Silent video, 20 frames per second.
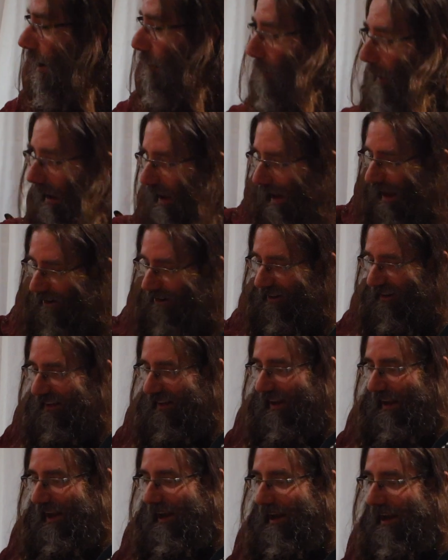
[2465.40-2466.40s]
But as you
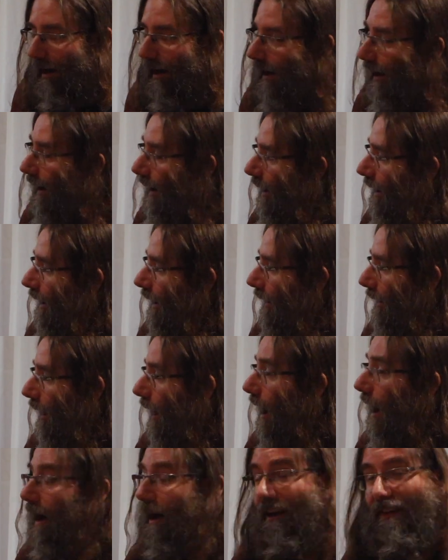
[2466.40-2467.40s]
see,
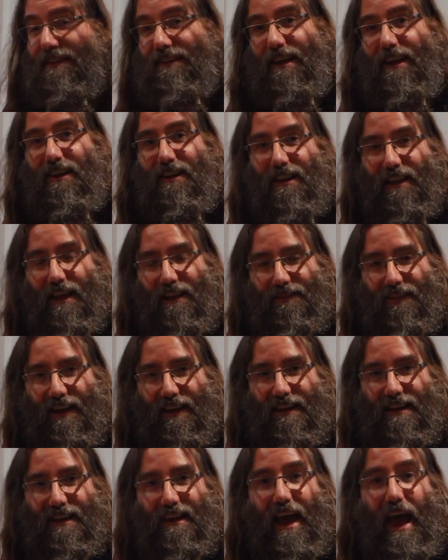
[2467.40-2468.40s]
Huskies love
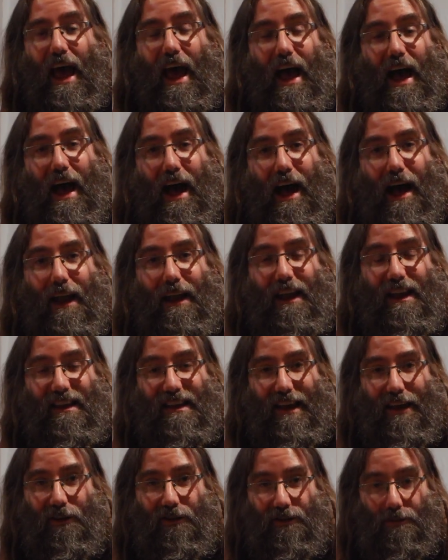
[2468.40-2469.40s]
it and it
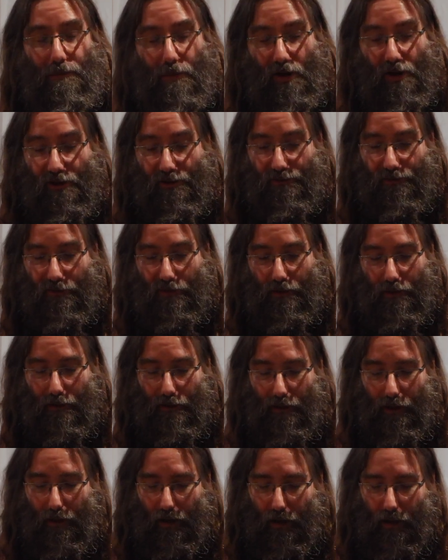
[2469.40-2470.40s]
sounds
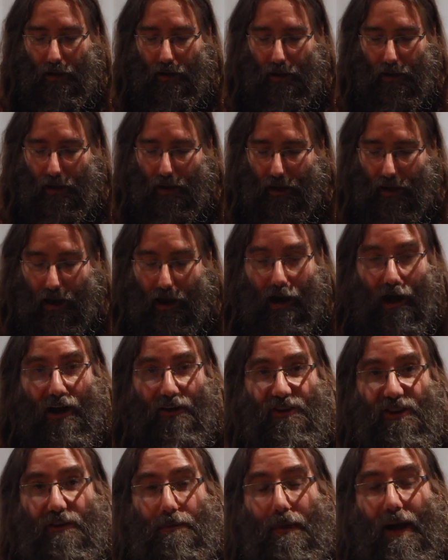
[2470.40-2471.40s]
beautiful
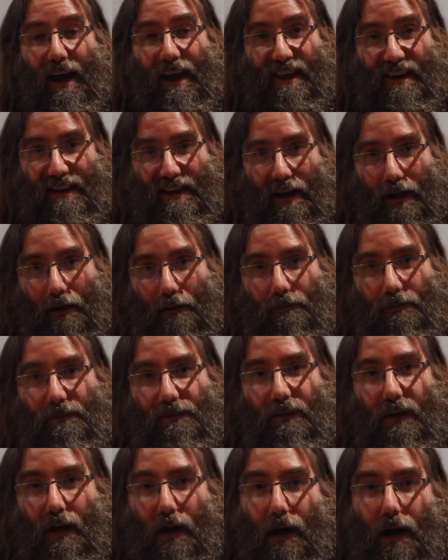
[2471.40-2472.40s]
just by
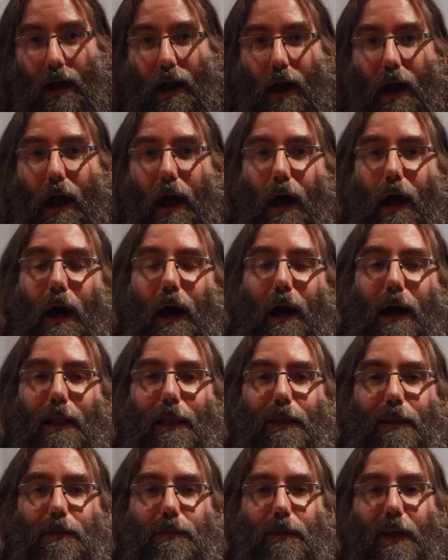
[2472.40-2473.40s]
itself.
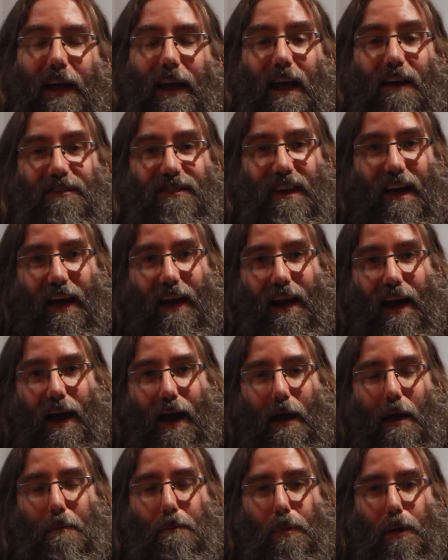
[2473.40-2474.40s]
Like I've said,
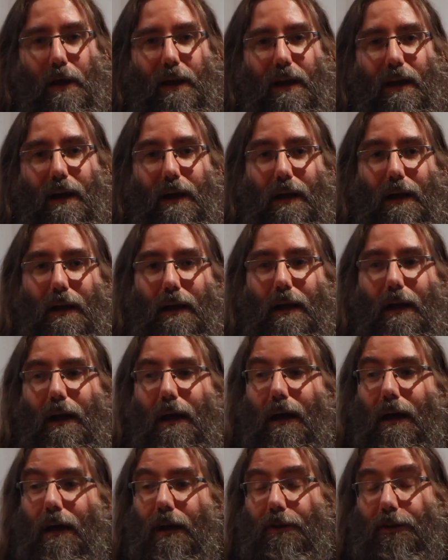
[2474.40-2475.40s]
I put
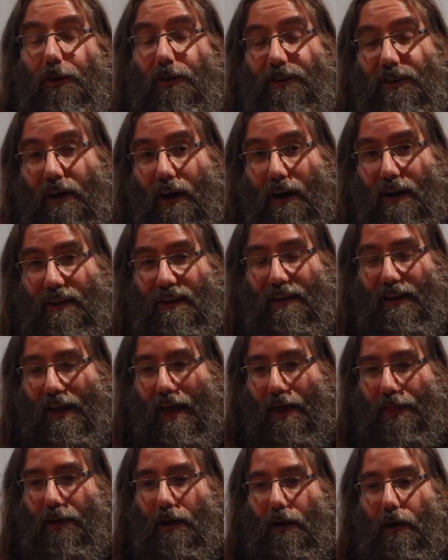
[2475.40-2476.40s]
2 songs
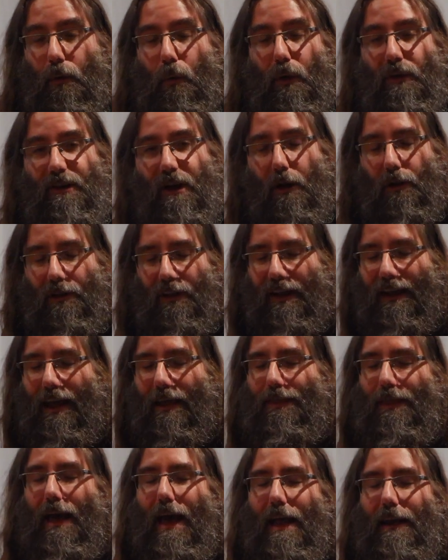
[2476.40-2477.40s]
together, which I will link
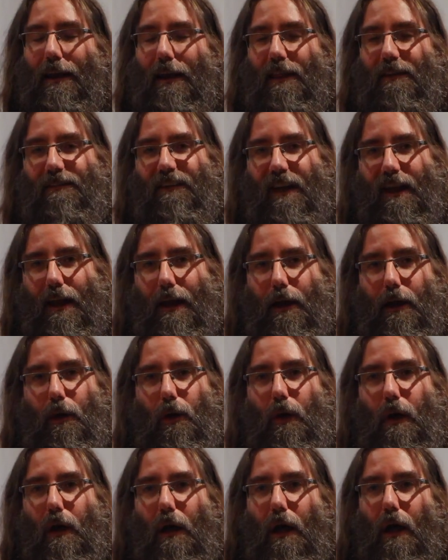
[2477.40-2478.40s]
at the end of the
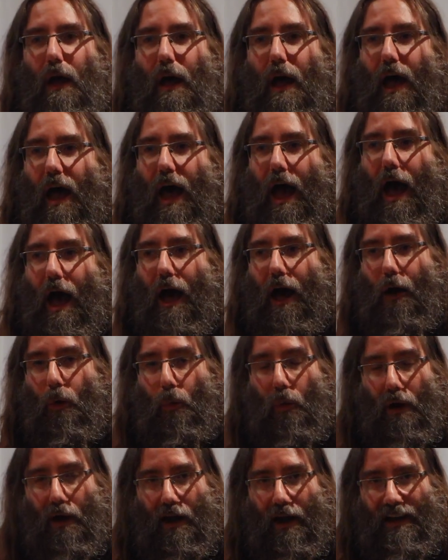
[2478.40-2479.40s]
video,
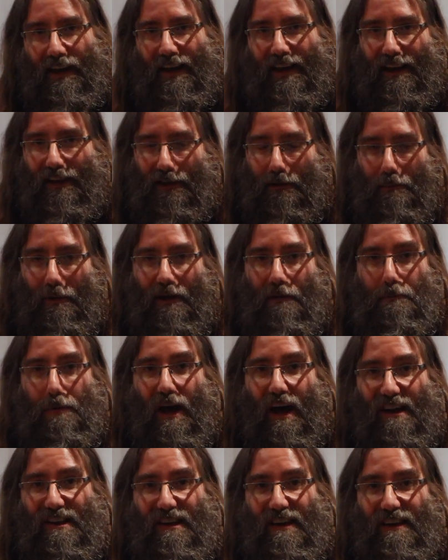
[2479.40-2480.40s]
where I did a little bit of
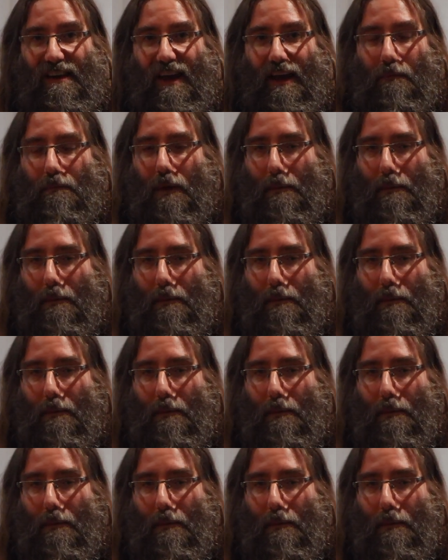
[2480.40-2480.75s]
processing,